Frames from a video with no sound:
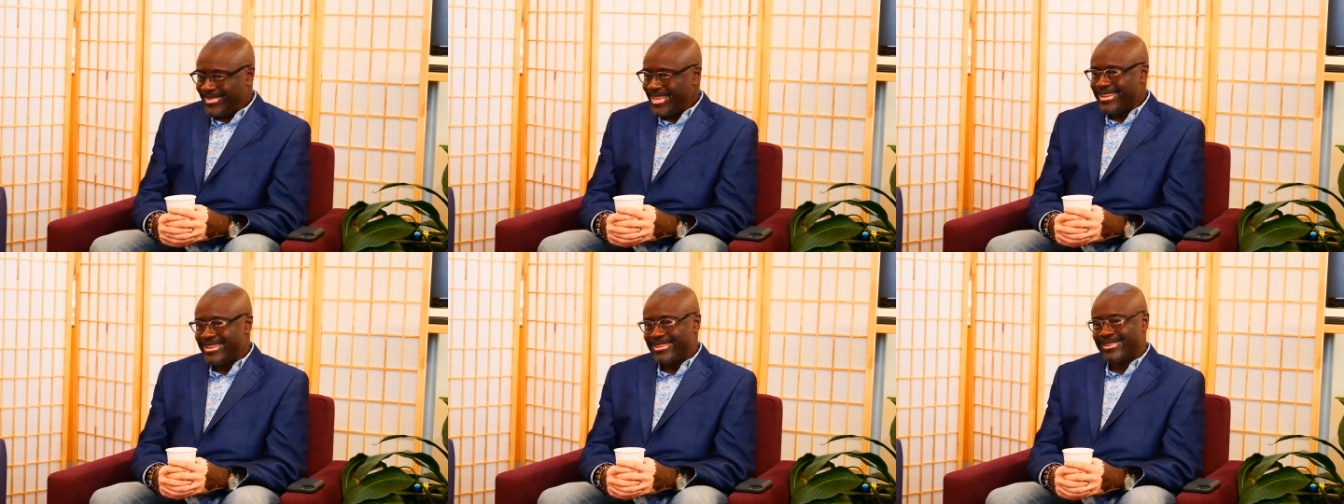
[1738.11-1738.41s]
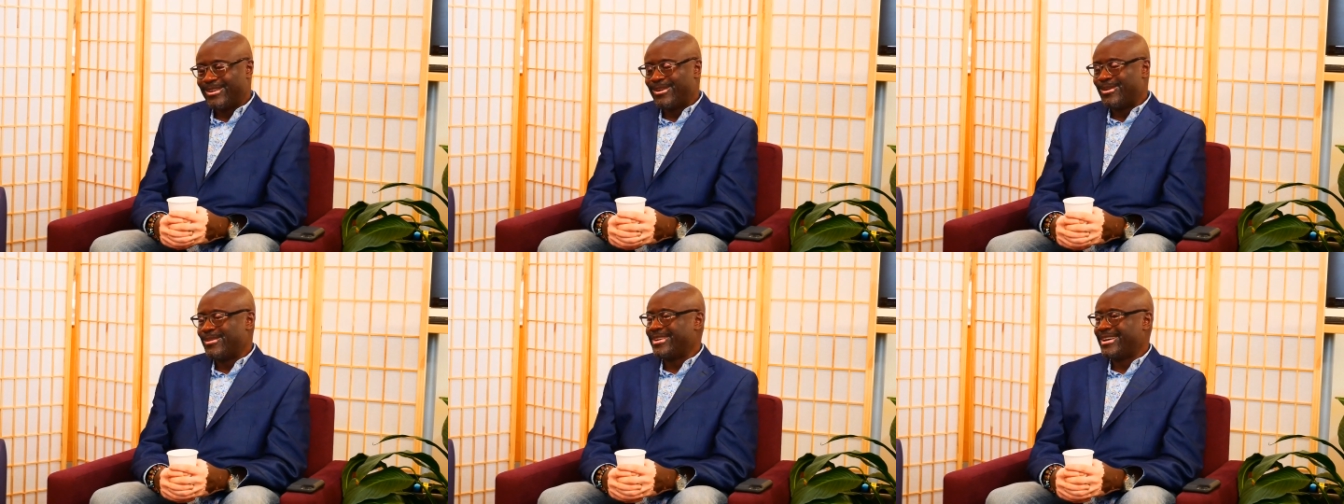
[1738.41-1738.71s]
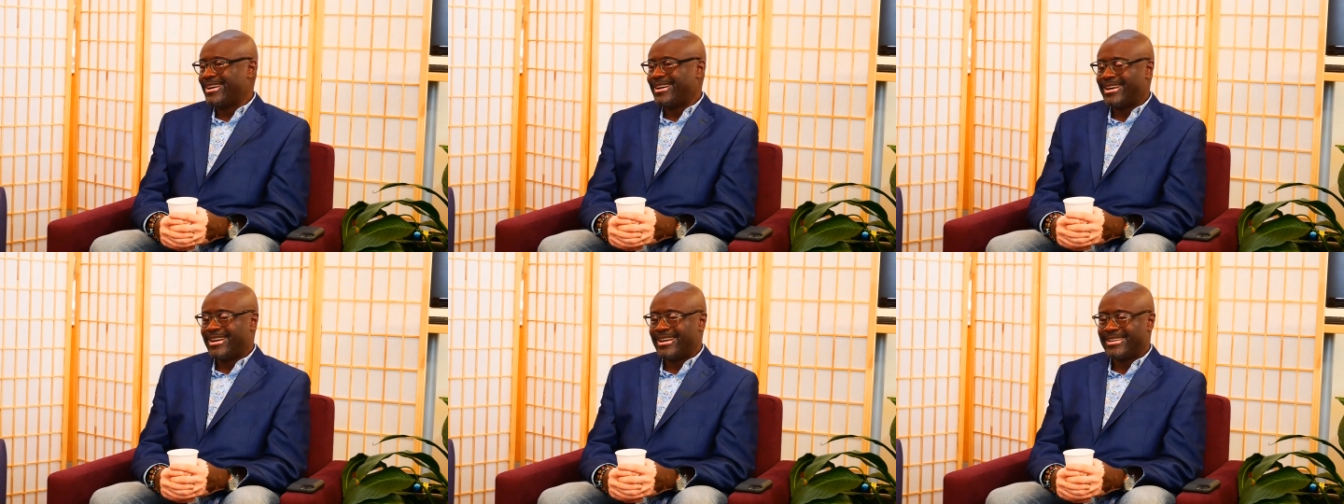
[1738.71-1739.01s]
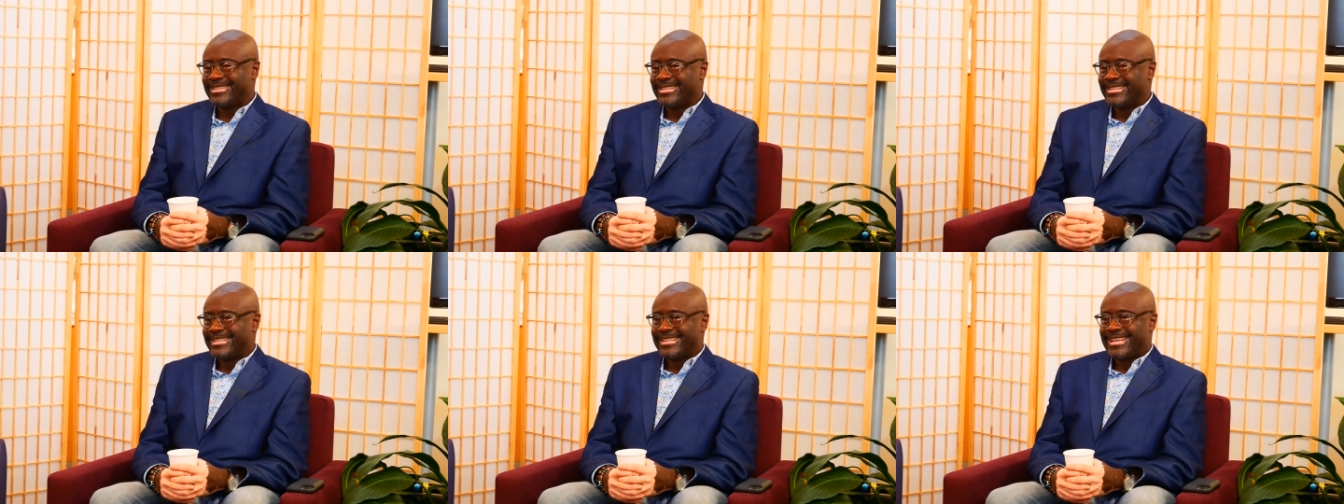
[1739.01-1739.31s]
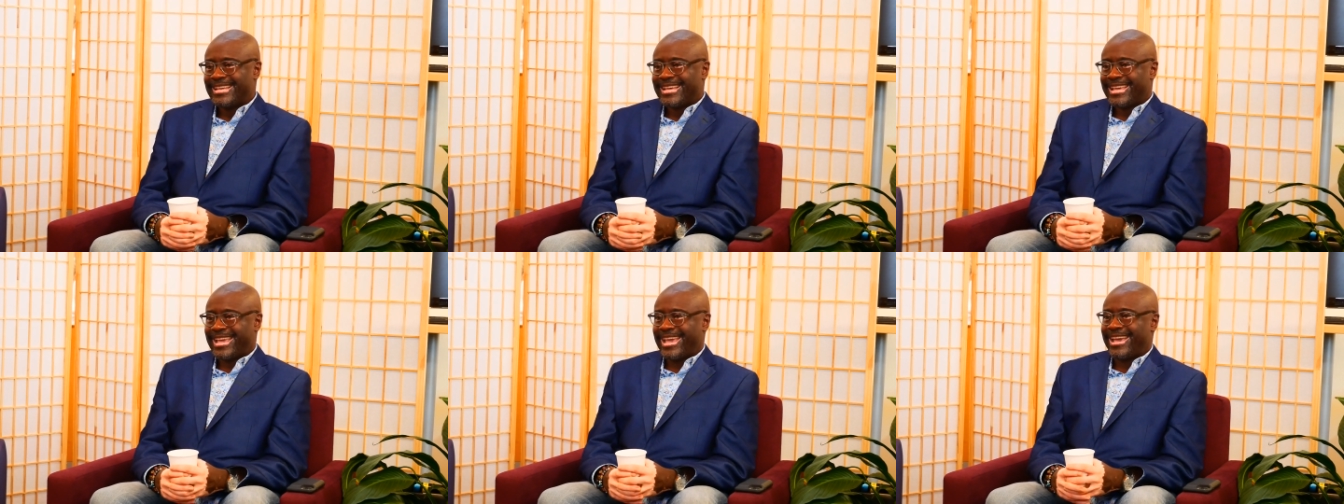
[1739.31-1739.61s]
you know, uh,
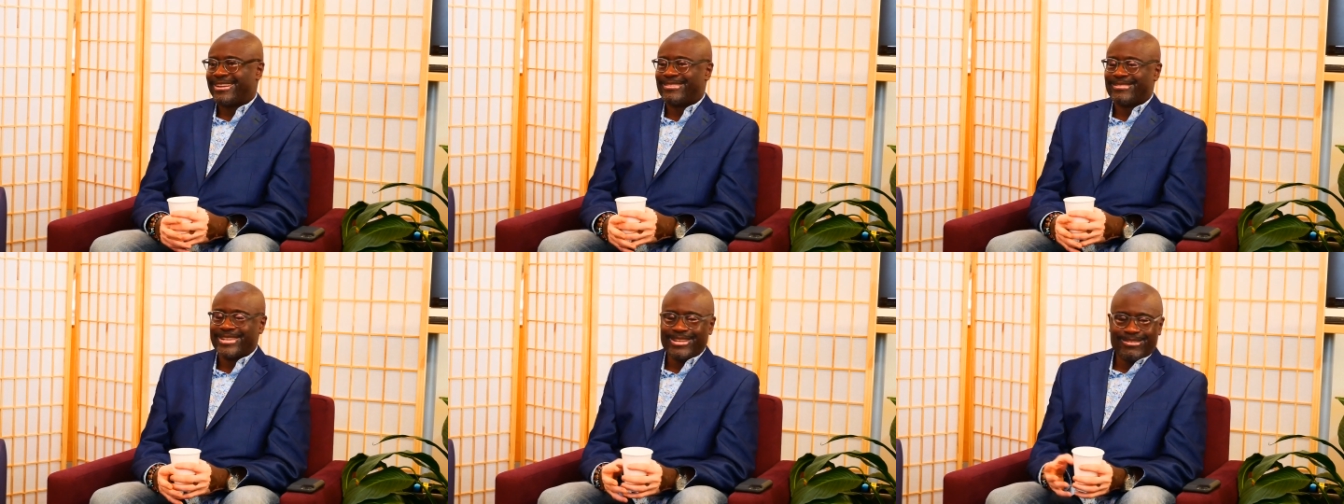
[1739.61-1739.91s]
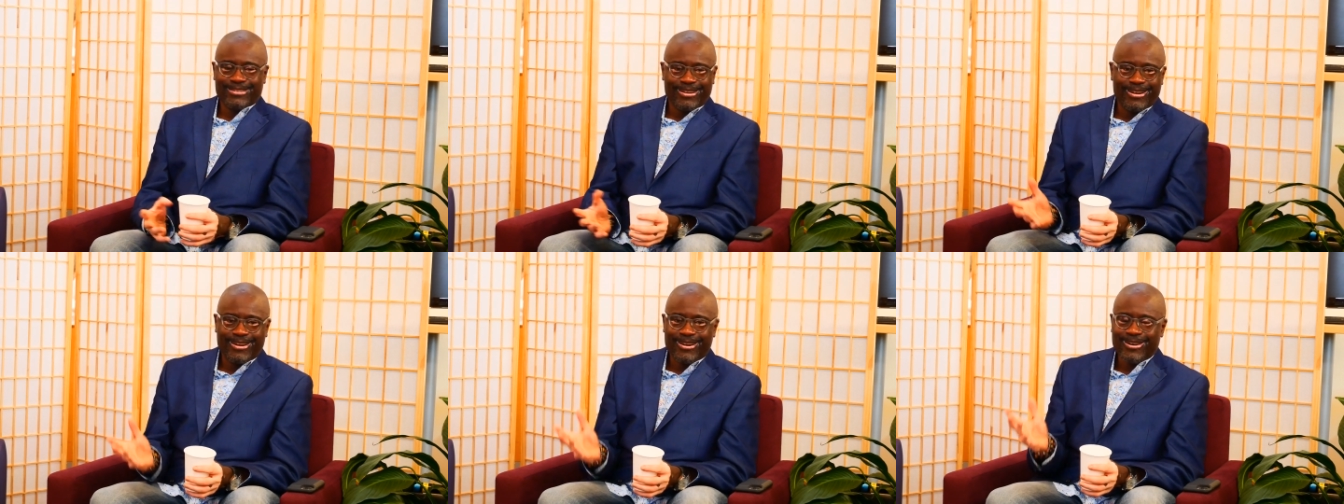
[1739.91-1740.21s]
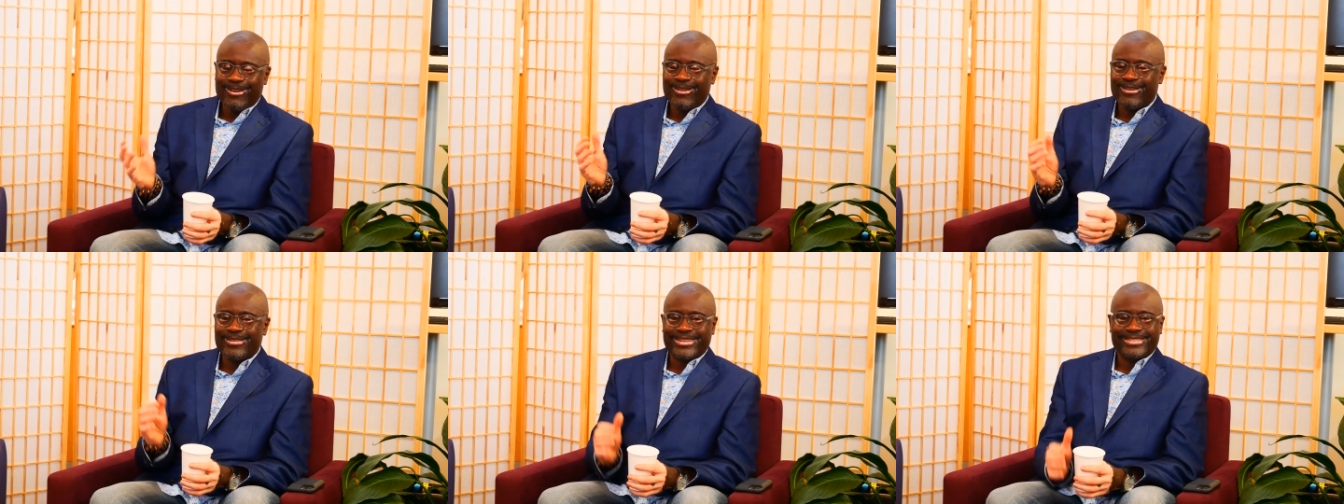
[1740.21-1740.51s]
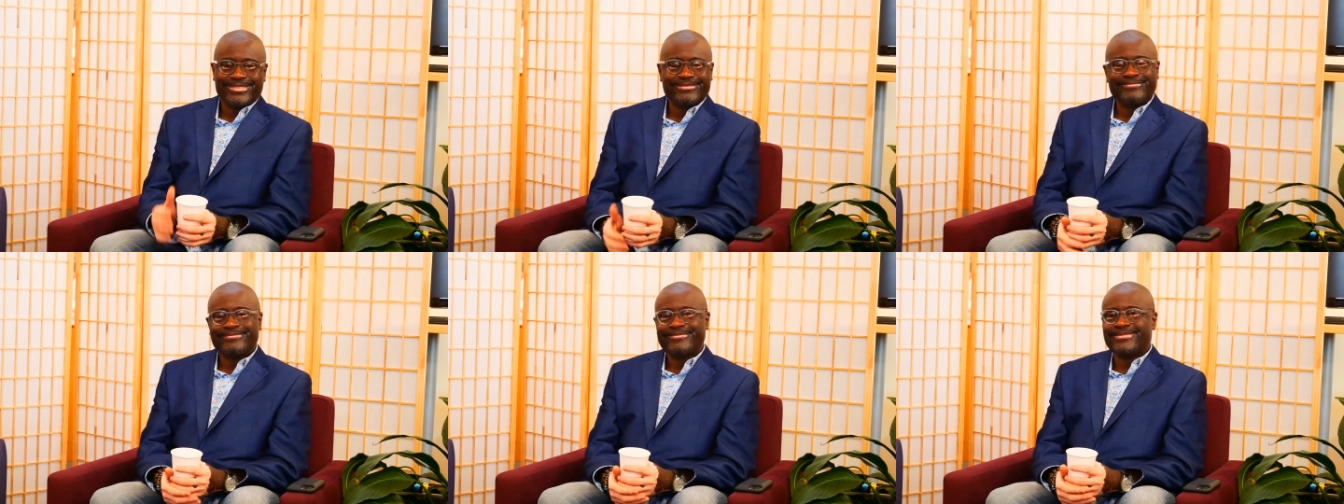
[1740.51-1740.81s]
Cannery Row and,